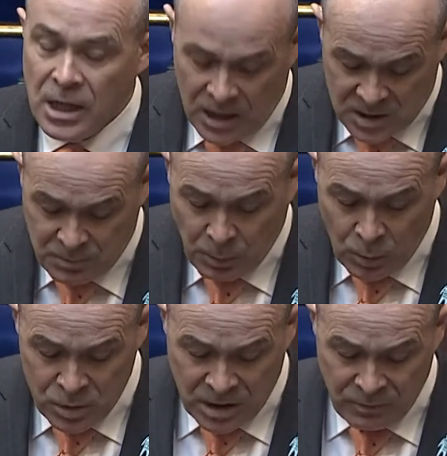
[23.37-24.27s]

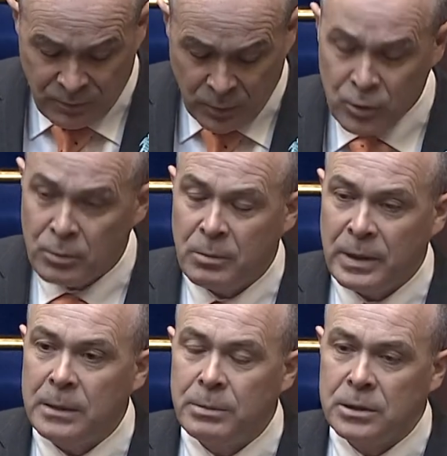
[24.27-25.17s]
exposing vulnerable
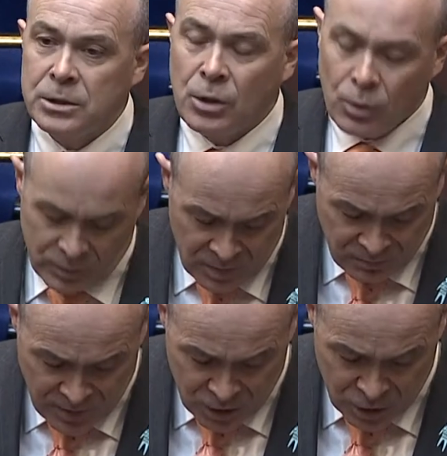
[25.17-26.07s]
people to COVID
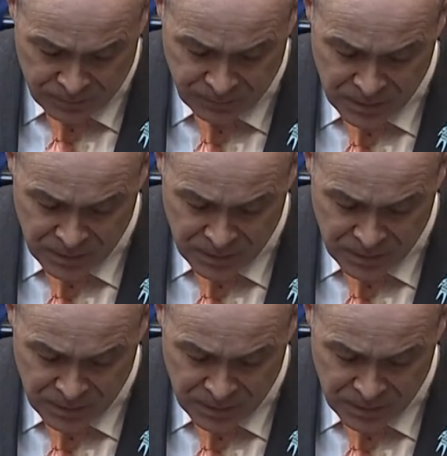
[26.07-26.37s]
infection.